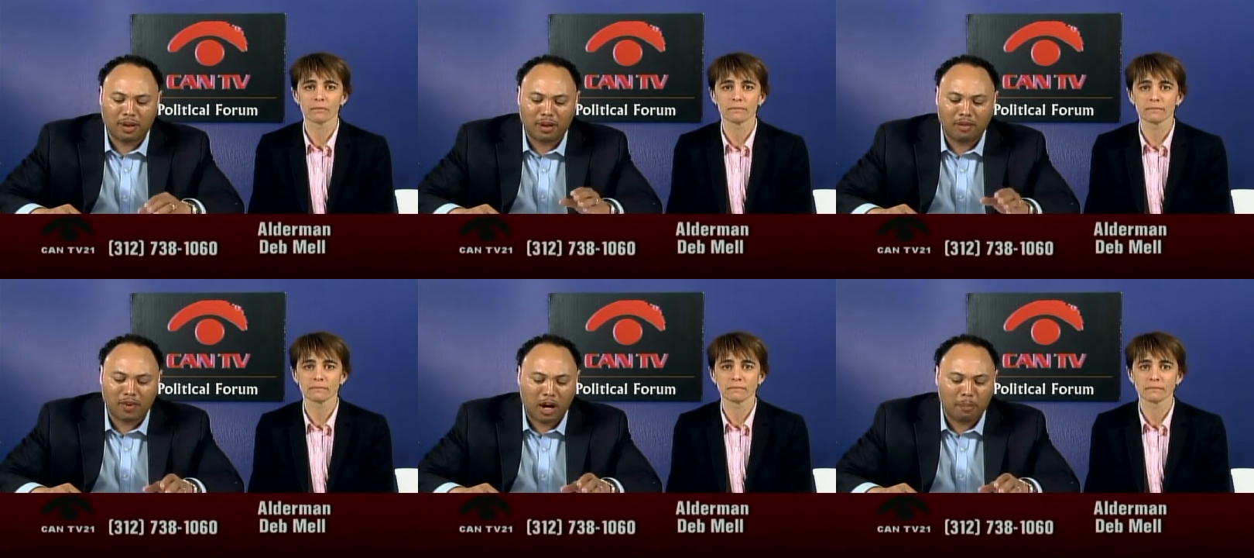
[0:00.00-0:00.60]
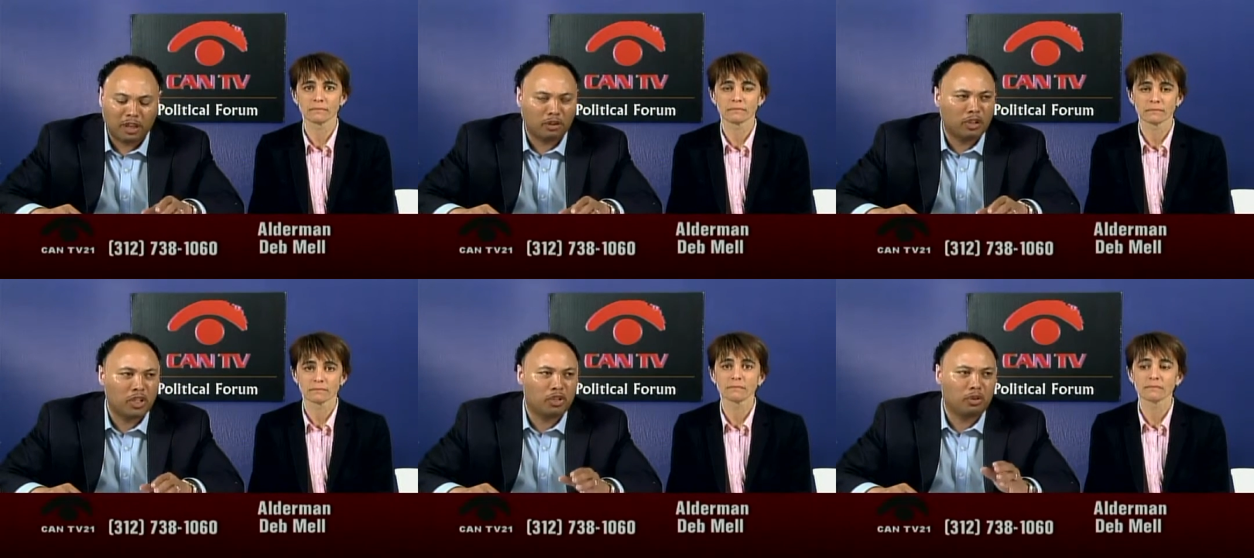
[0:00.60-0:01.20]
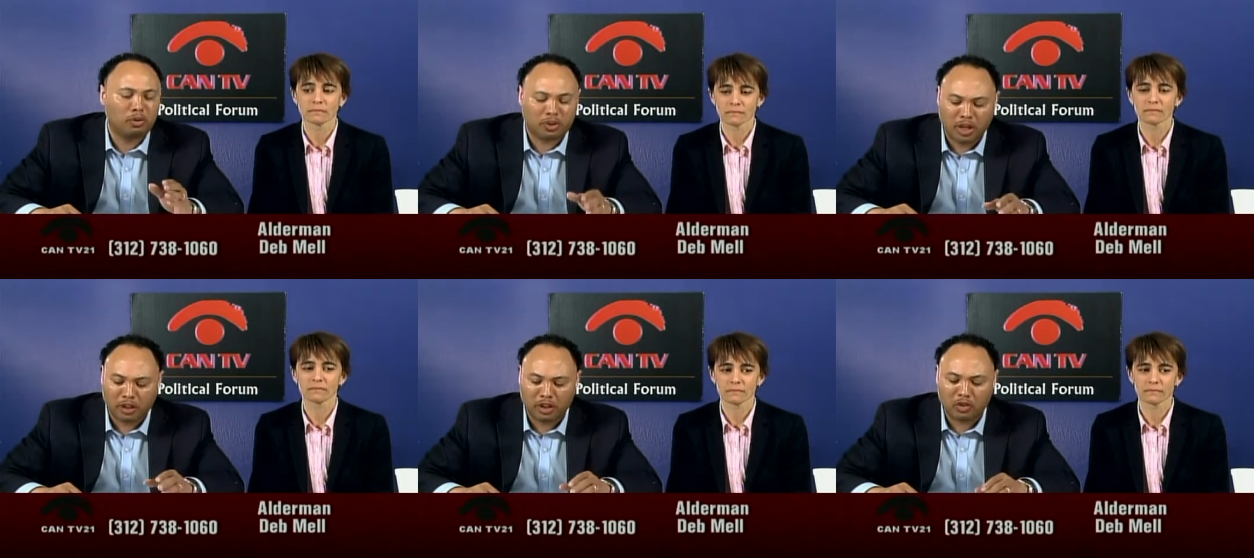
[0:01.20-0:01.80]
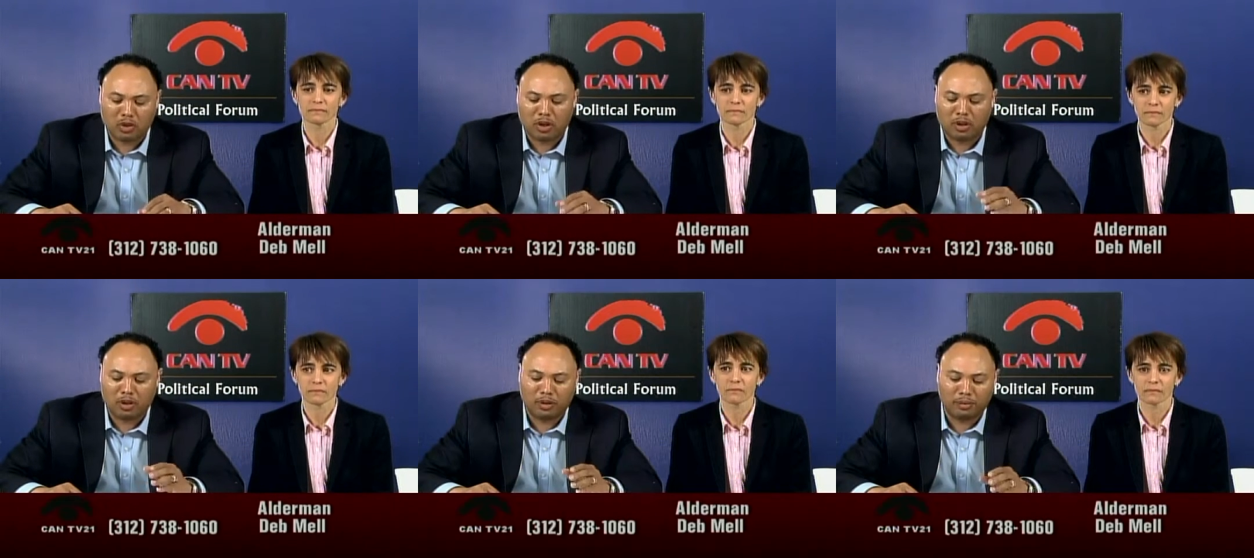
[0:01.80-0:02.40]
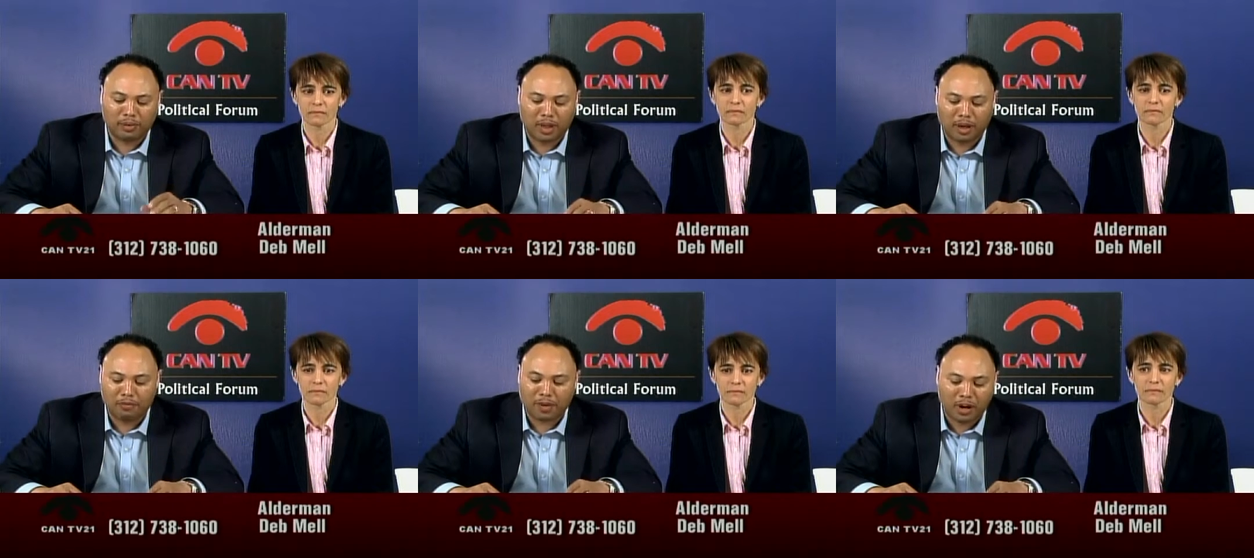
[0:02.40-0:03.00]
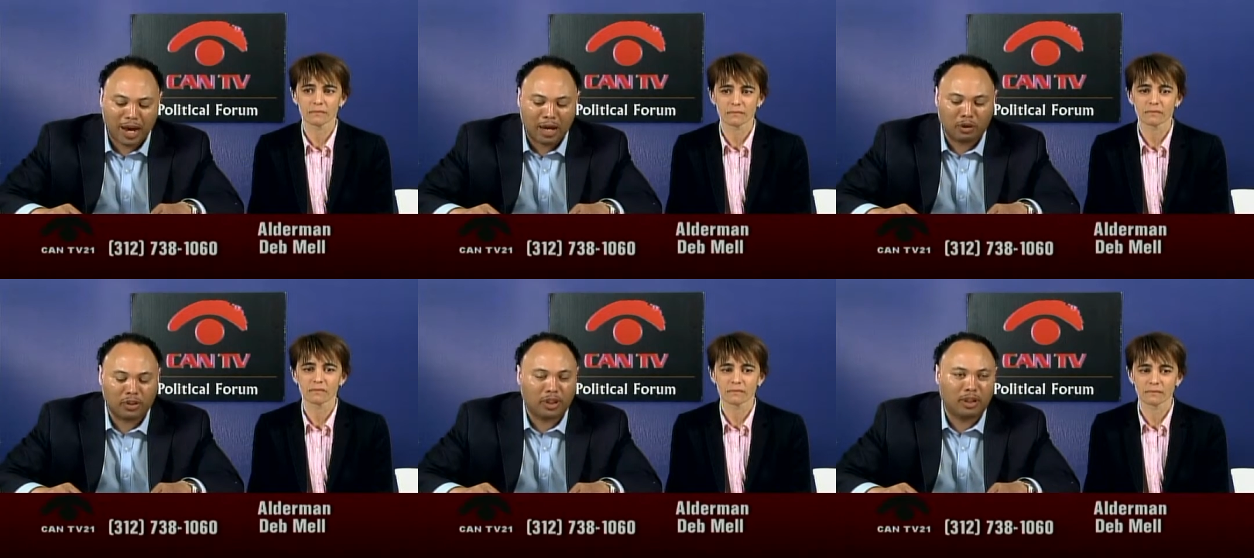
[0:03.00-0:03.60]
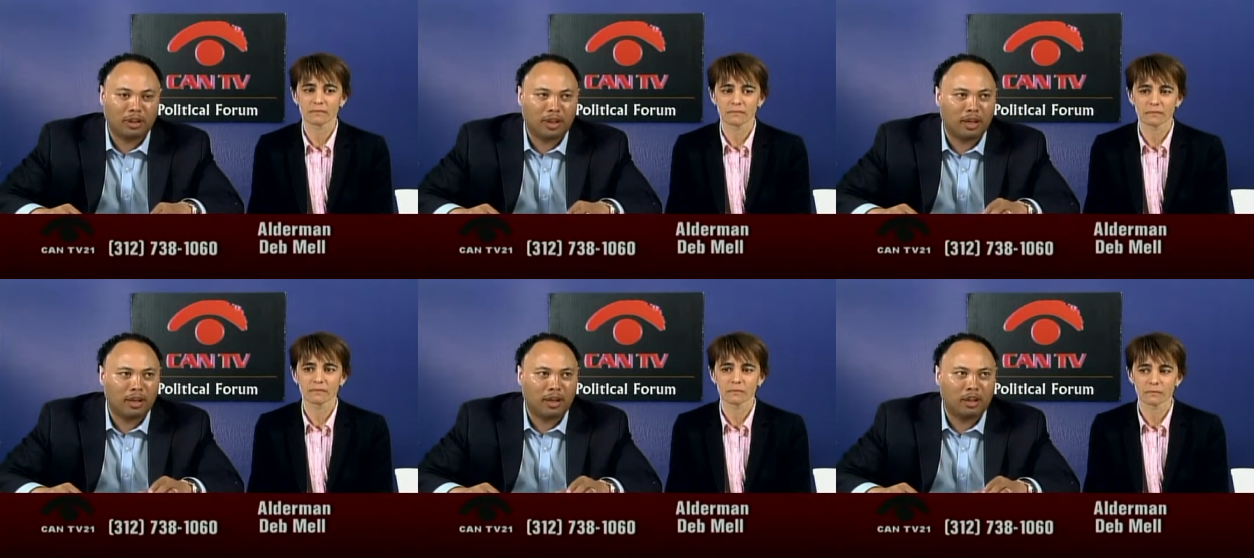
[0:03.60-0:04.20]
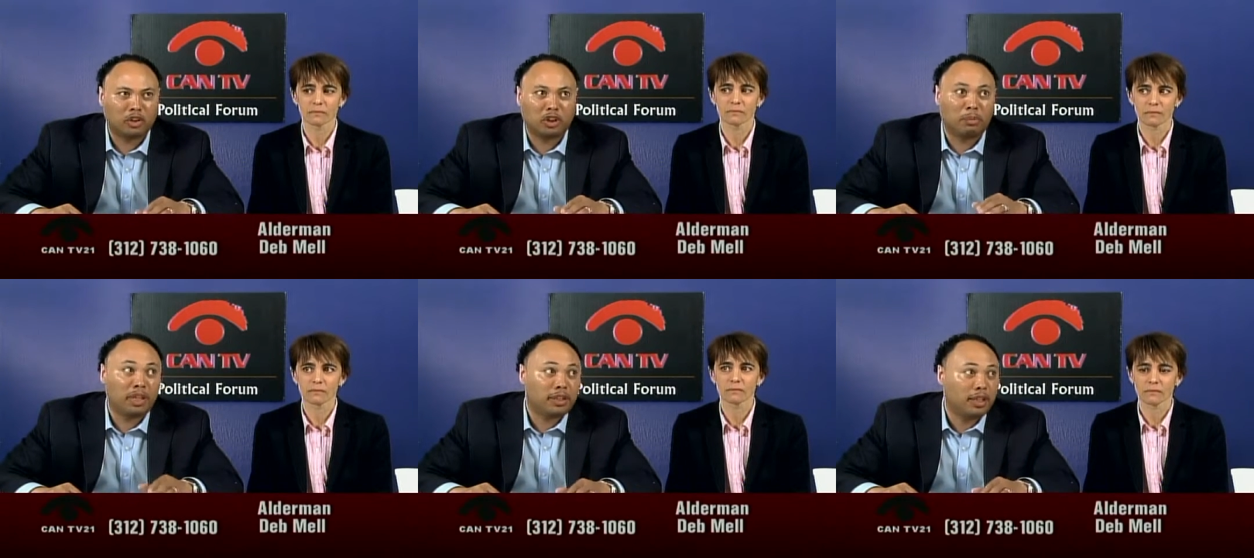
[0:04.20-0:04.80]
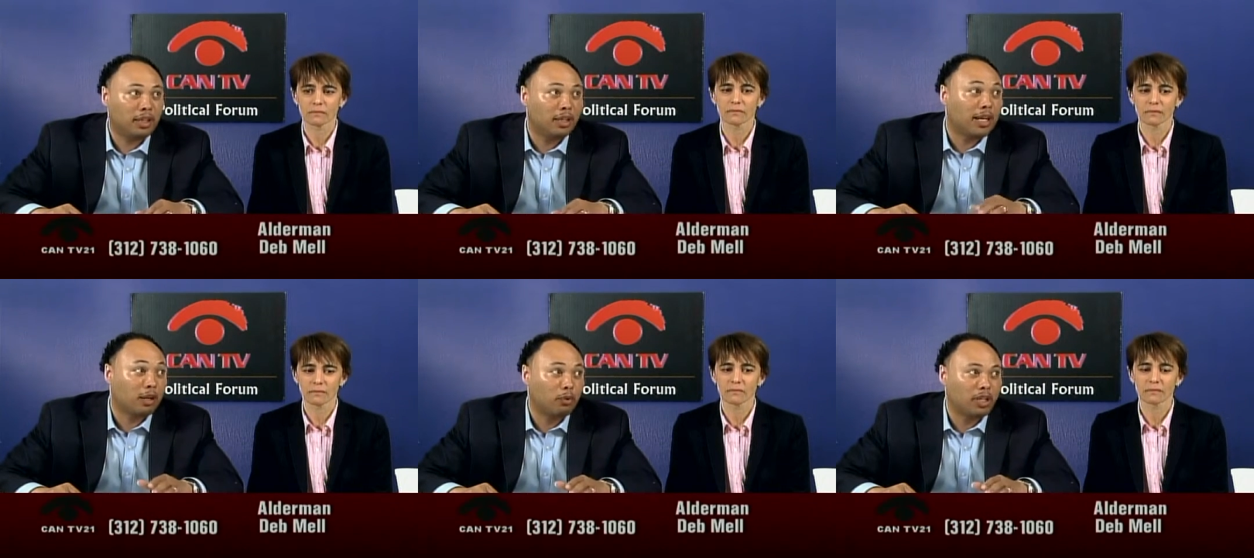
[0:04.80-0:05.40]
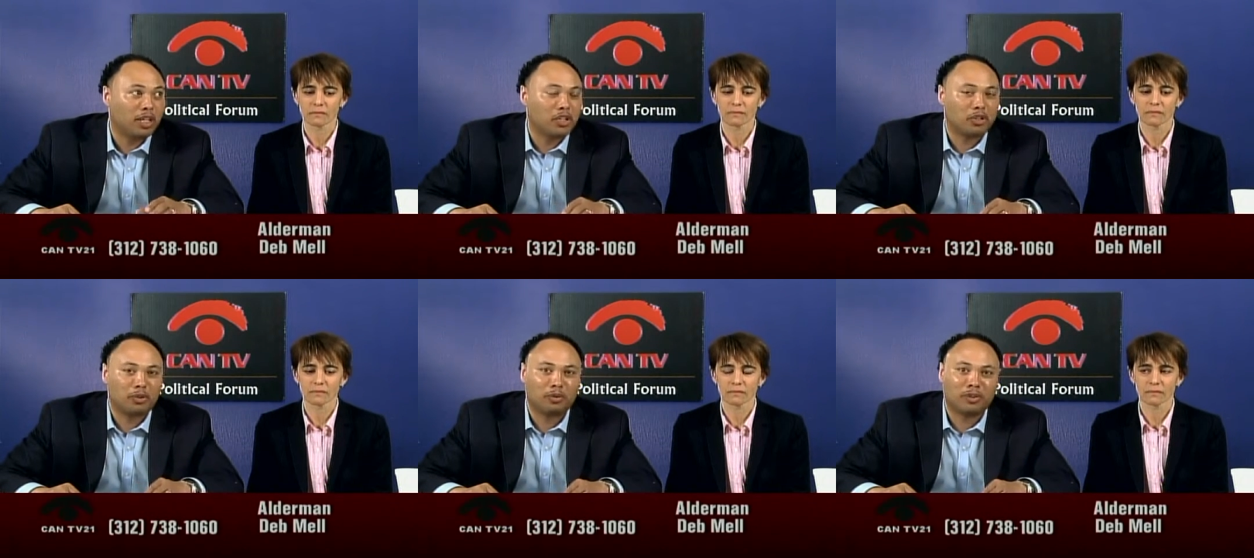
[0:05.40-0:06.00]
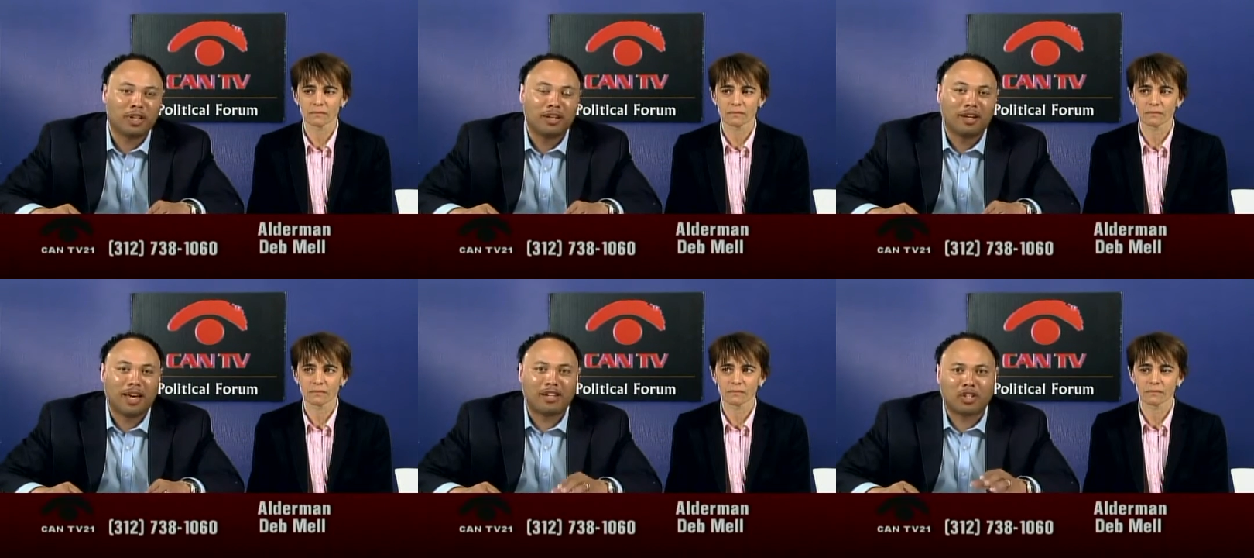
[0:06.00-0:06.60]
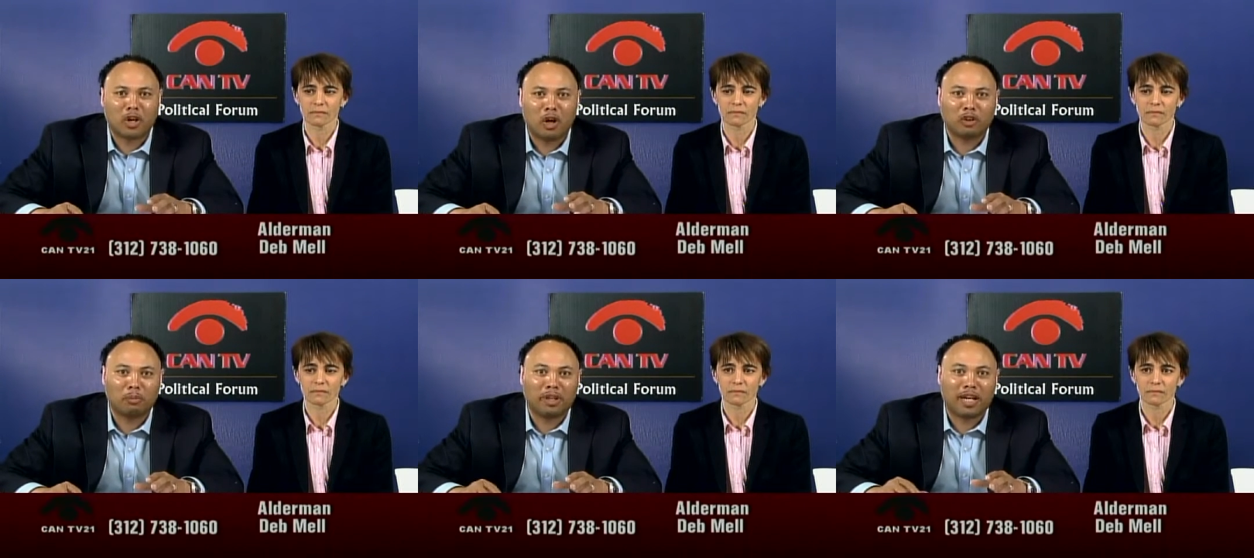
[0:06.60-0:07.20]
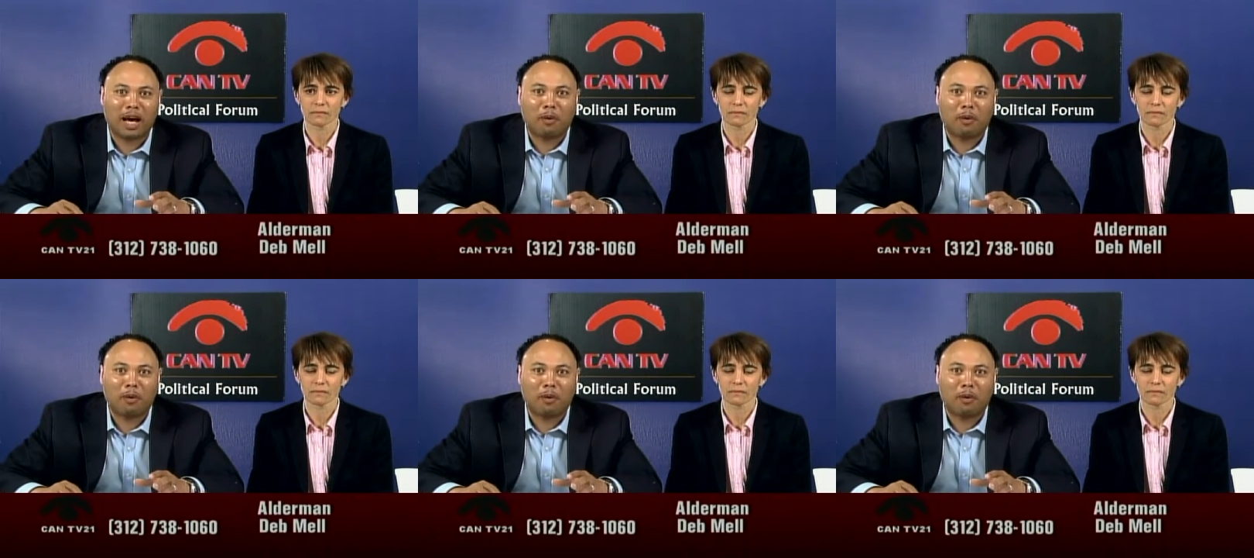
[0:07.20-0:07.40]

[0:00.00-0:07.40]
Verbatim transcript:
Speaker 1: environmental issues, gun control, fair housing, LGBT and equity issues. As an alderman, how